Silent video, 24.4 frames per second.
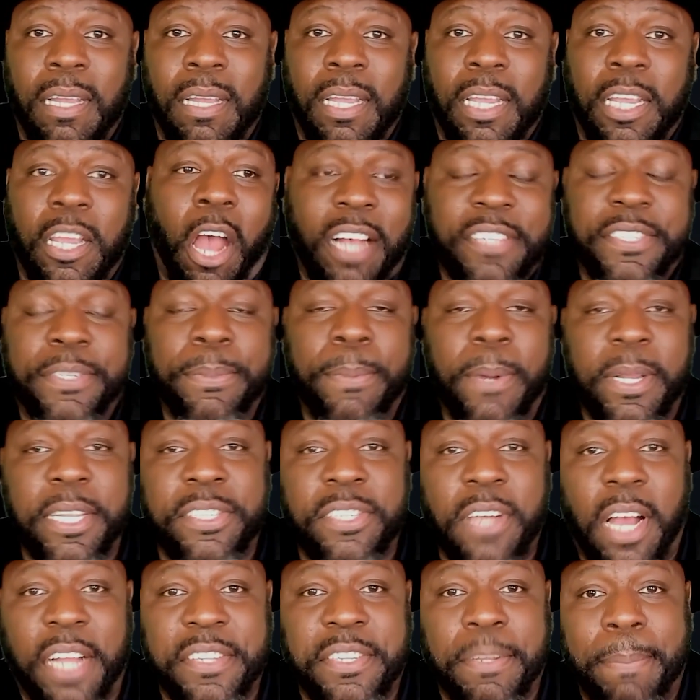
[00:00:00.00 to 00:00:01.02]
He also wanted
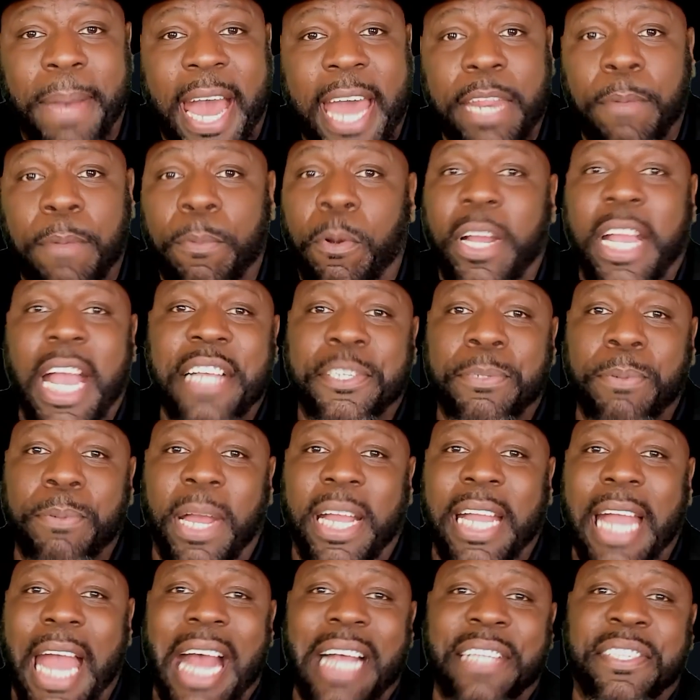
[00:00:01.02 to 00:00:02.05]
to talk to Biden. Well, guess
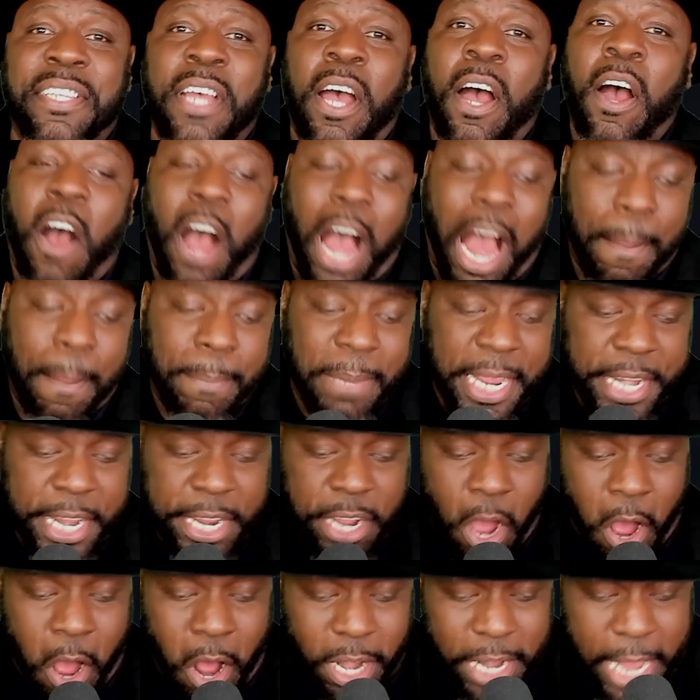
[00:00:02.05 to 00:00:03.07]
what, guys? I'm
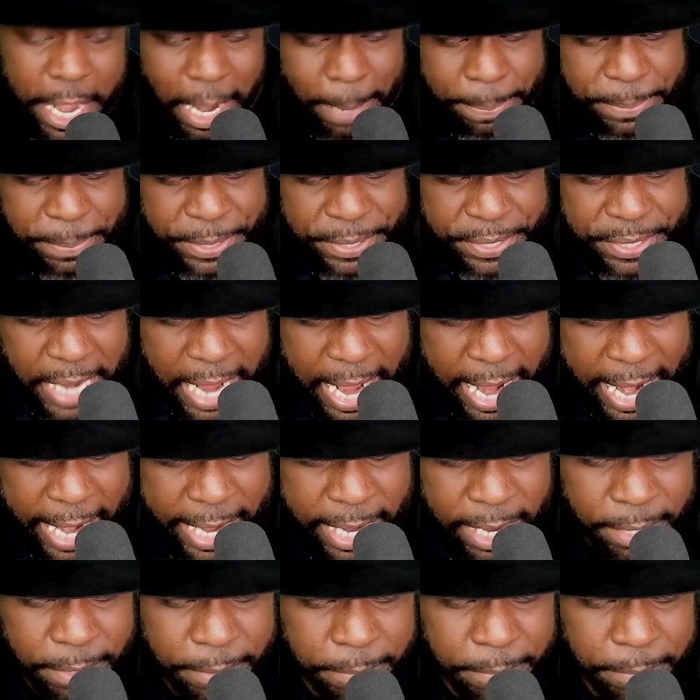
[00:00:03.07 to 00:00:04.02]
leading all that up to say